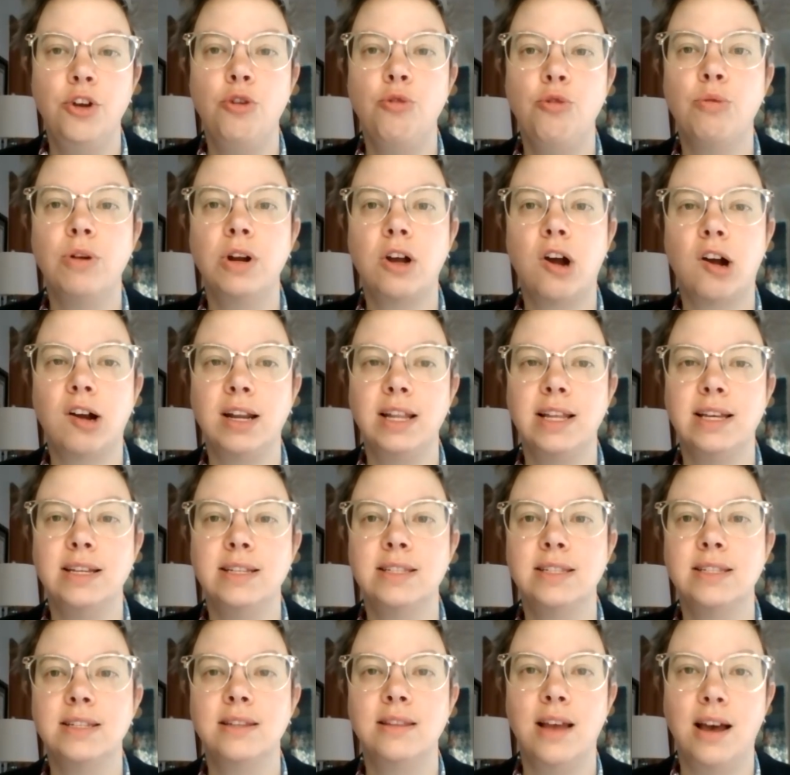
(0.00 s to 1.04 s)

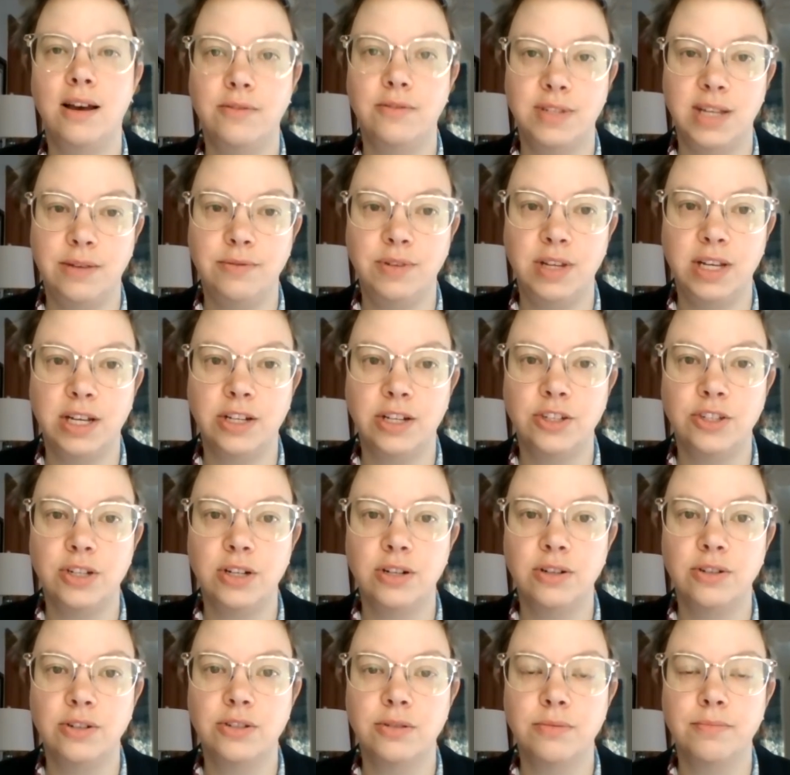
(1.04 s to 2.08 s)
regardless of safety
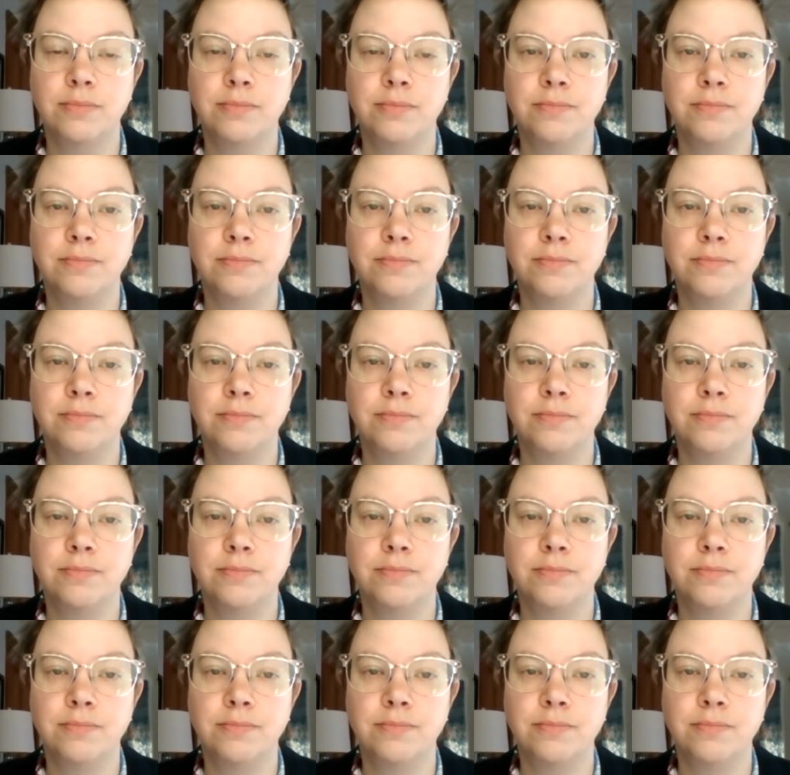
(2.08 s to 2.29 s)
concerns.